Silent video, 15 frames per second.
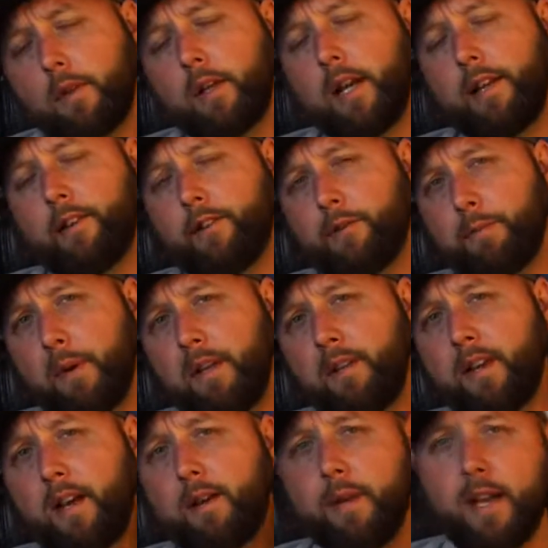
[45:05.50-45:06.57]
In the
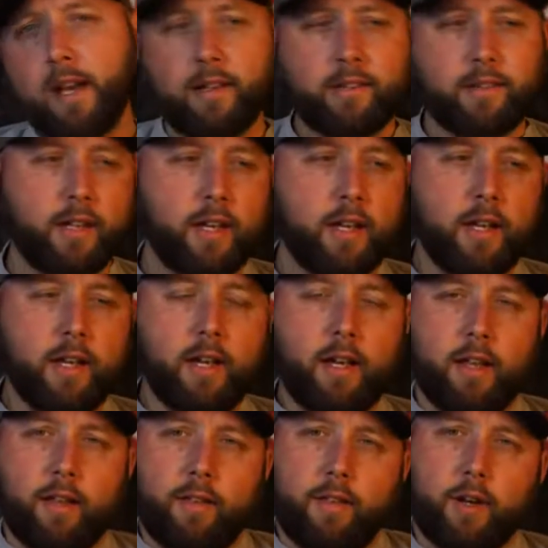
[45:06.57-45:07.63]
springtime, guys,
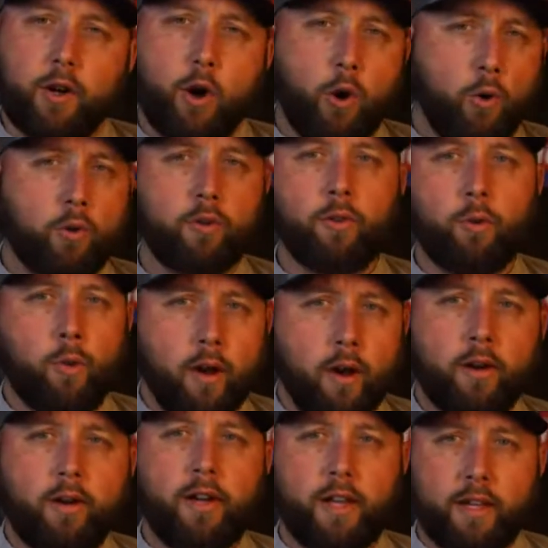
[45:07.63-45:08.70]
the colder the
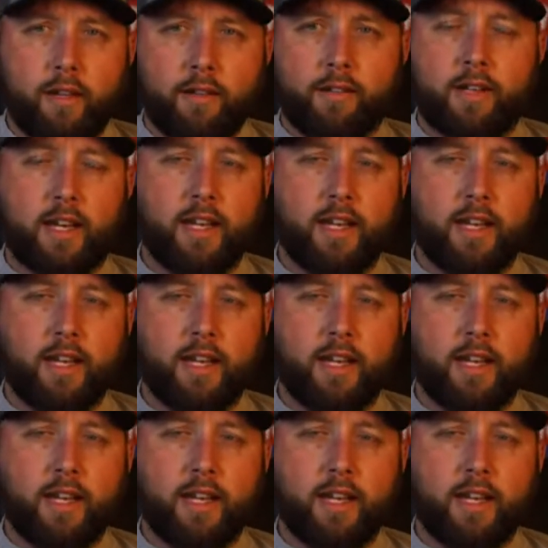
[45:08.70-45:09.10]
water is, I